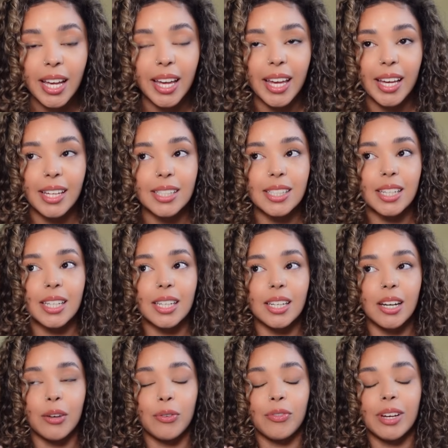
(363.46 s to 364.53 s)
And it
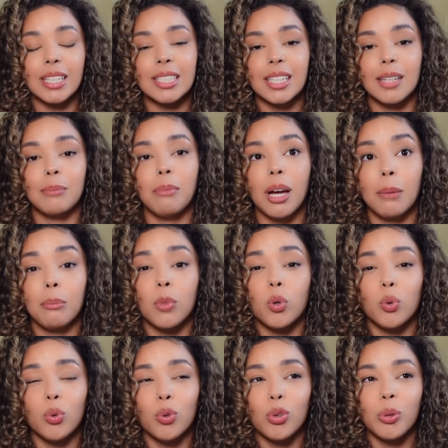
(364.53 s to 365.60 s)
affected my
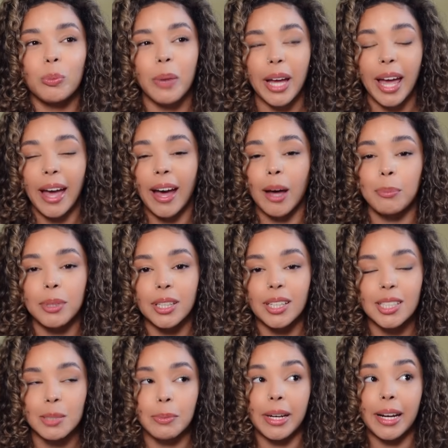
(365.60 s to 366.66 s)
mood, my
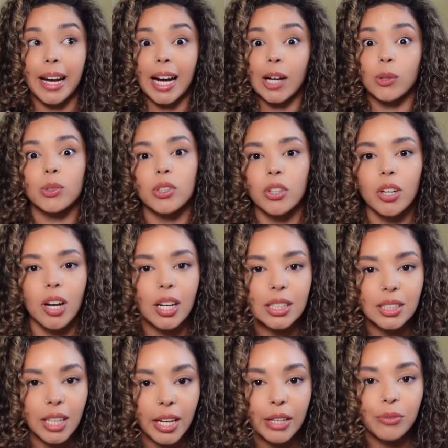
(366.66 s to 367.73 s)
happiness, my outlook on
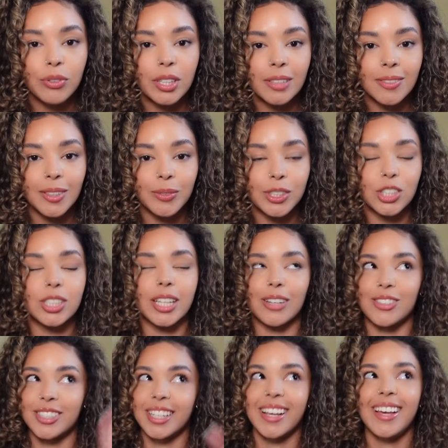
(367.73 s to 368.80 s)
life even, which
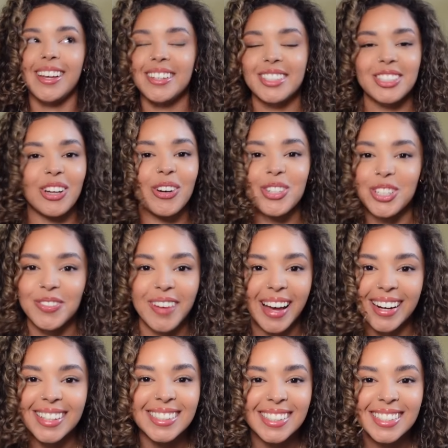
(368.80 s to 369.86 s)
sounds so
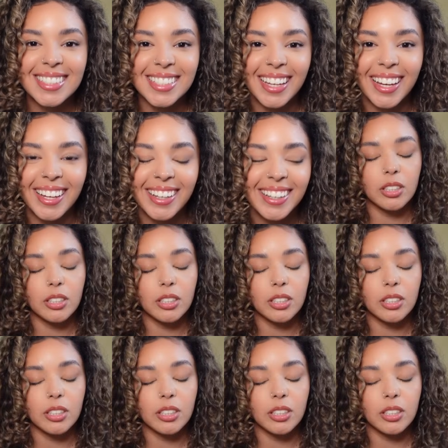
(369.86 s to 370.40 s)
dramatic to say.